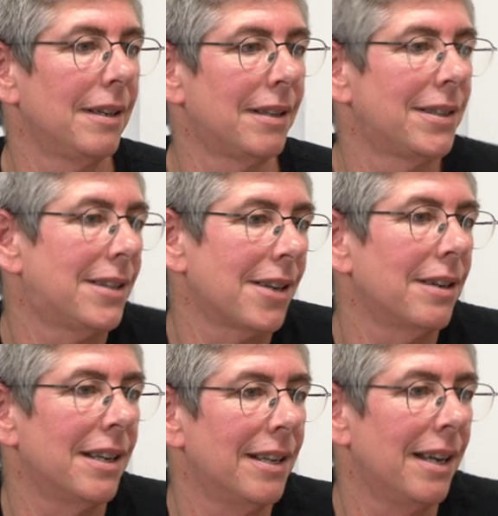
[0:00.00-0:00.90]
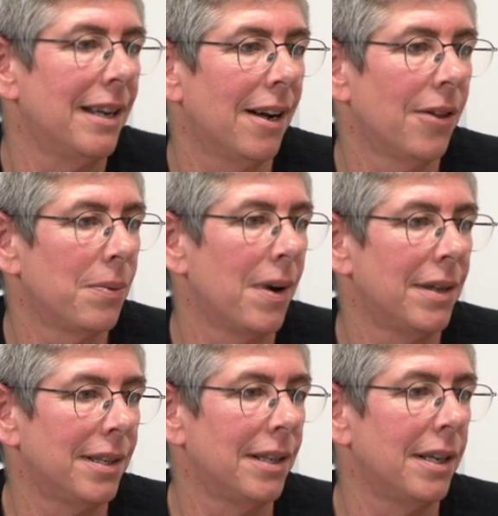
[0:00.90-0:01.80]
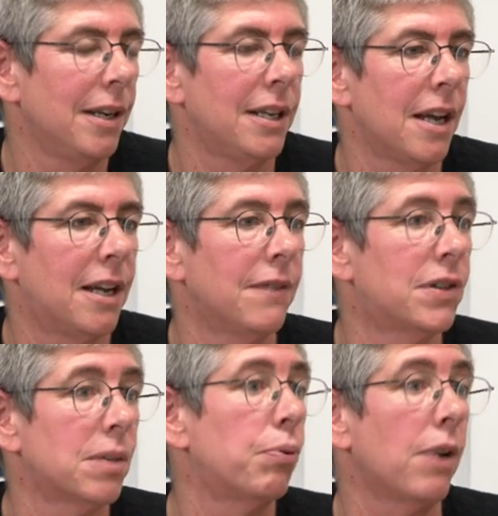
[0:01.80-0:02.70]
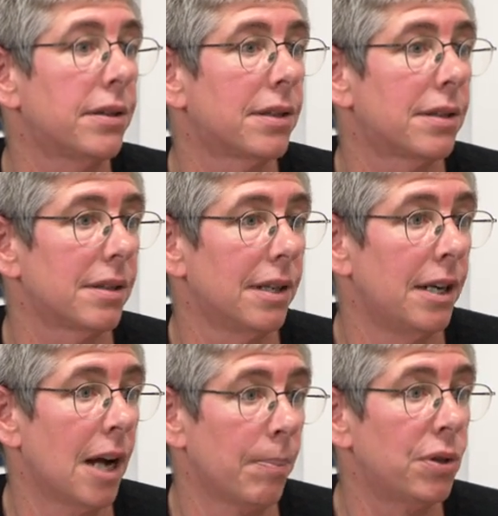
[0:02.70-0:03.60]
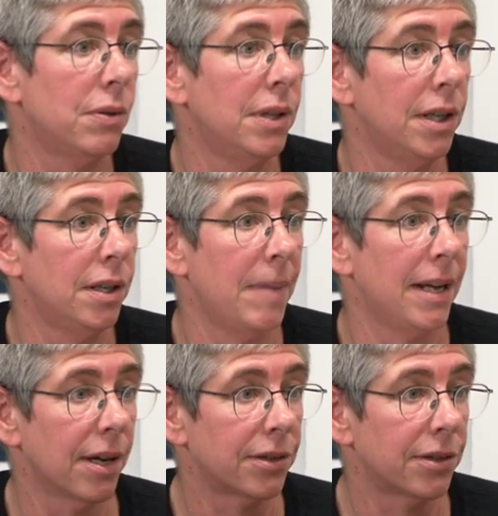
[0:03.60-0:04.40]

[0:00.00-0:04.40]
because uh, it's uh, it, it, otherwise it, it, gives the press an opportunity to make